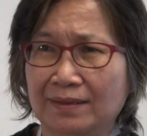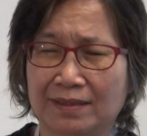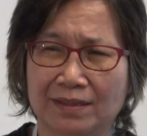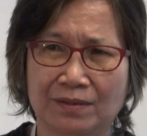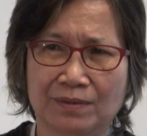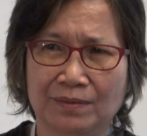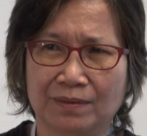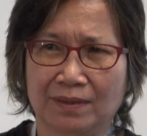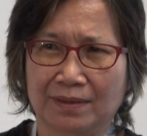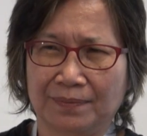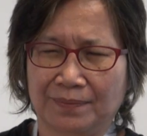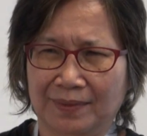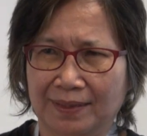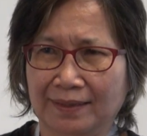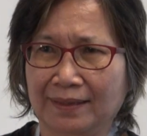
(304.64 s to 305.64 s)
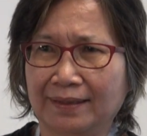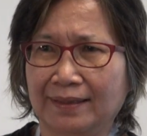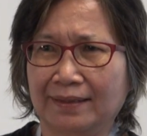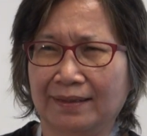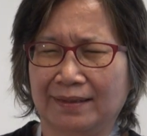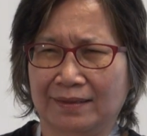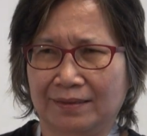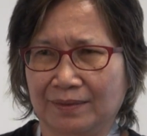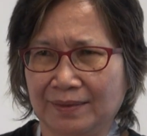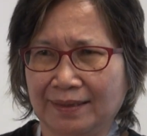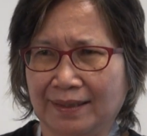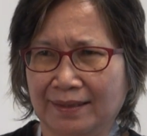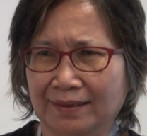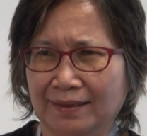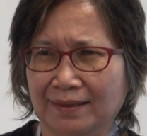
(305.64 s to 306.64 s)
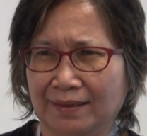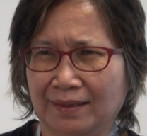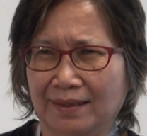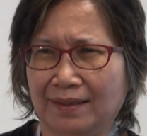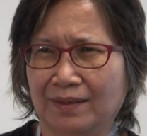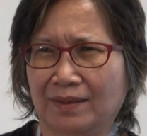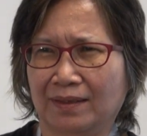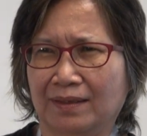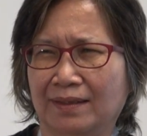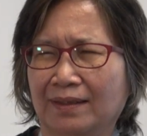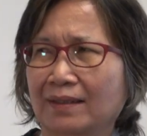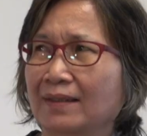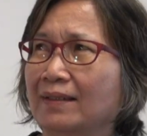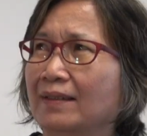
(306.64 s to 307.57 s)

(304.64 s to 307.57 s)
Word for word: the issue of internet and society, like uh,